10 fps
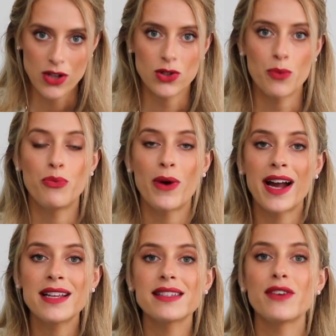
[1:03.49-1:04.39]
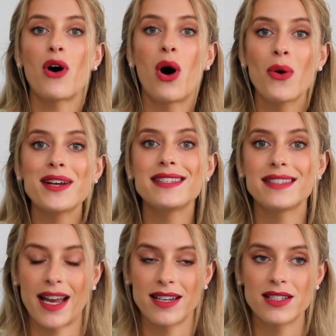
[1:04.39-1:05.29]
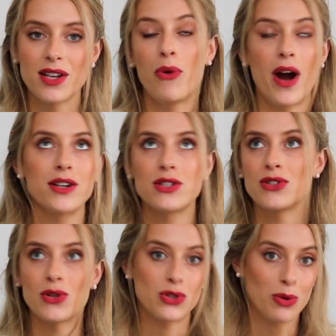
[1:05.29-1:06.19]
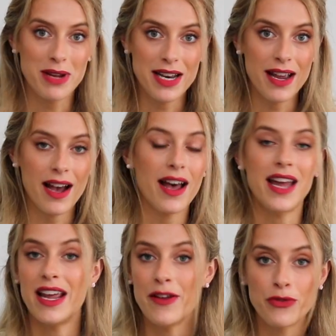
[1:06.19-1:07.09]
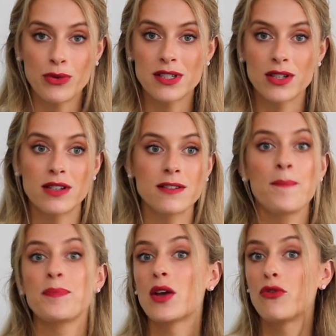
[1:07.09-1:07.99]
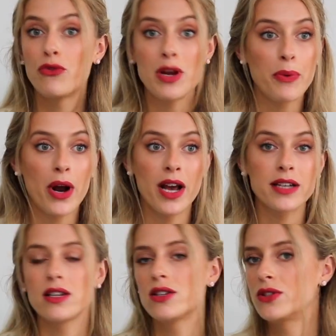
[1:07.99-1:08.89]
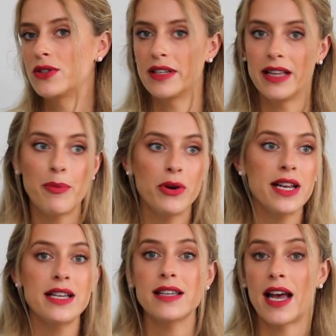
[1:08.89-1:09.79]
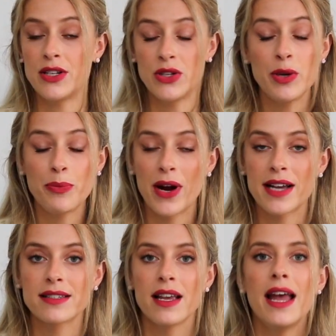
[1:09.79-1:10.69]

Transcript: So brands have always sent, prior to social media and influencers, free product to celebrities and to the press